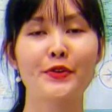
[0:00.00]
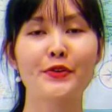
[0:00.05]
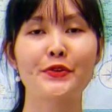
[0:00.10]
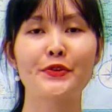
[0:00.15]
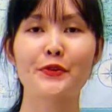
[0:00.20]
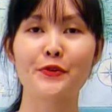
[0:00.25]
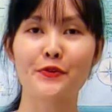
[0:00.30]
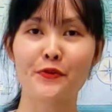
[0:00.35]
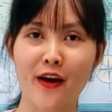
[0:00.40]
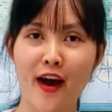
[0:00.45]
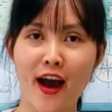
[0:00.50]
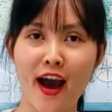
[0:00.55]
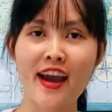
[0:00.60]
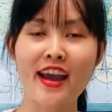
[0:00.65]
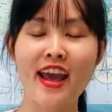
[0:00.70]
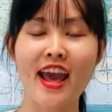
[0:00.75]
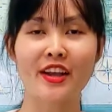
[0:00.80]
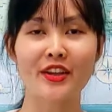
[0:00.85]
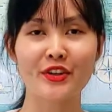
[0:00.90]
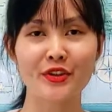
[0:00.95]
you
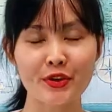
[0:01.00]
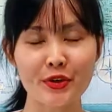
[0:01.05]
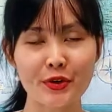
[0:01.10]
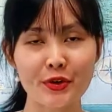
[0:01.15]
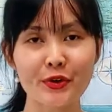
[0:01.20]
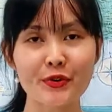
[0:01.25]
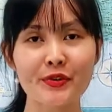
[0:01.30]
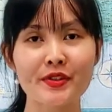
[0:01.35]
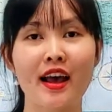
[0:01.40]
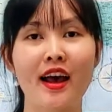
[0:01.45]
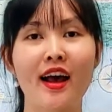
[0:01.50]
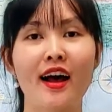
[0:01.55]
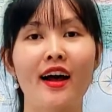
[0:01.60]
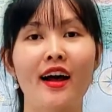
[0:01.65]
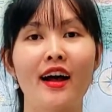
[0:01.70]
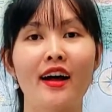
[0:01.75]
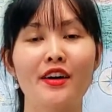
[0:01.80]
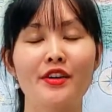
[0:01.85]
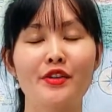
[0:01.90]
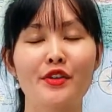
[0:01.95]
find and choose
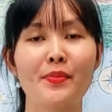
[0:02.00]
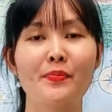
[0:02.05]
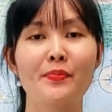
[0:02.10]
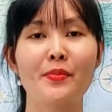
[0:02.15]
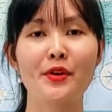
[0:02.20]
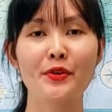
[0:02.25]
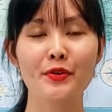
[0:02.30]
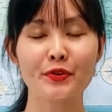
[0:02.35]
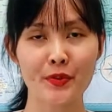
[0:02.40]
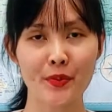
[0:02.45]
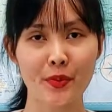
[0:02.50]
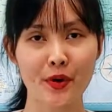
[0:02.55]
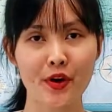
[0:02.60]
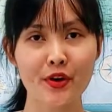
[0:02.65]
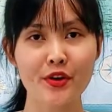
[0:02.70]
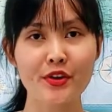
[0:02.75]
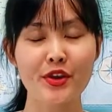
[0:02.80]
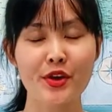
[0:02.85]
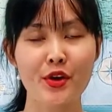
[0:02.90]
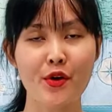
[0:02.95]
a reputable
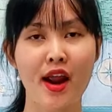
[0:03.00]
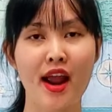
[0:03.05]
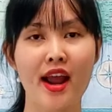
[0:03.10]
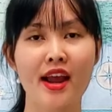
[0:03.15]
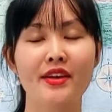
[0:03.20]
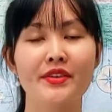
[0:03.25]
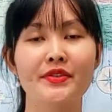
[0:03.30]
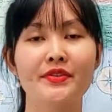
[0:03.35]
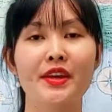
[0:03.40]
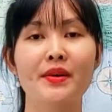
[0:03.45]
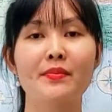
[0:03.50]
U.S.